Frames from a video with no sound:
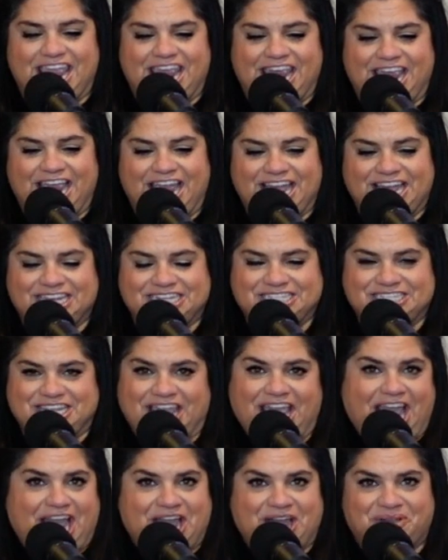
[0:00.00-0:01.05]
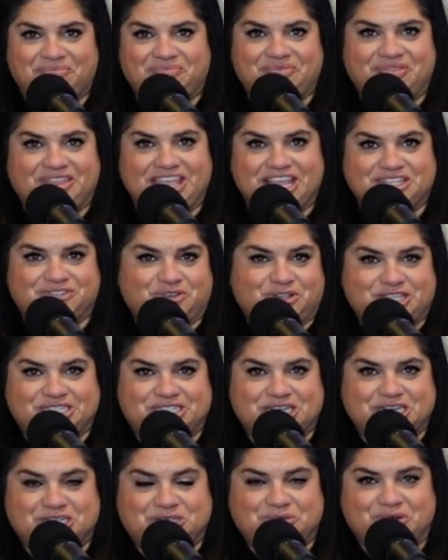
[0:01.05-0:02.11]
And yeah, thanks for
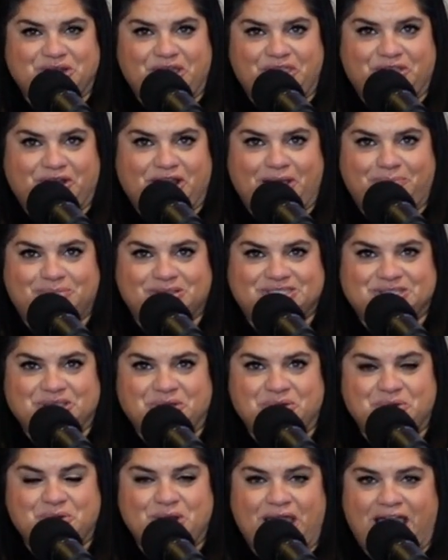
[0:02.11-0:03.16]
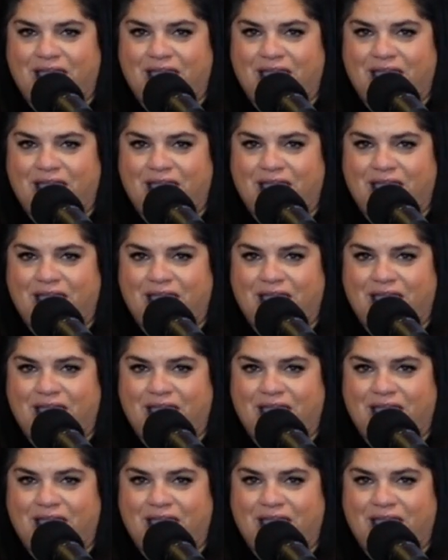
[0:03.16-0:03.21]
listening to another episode.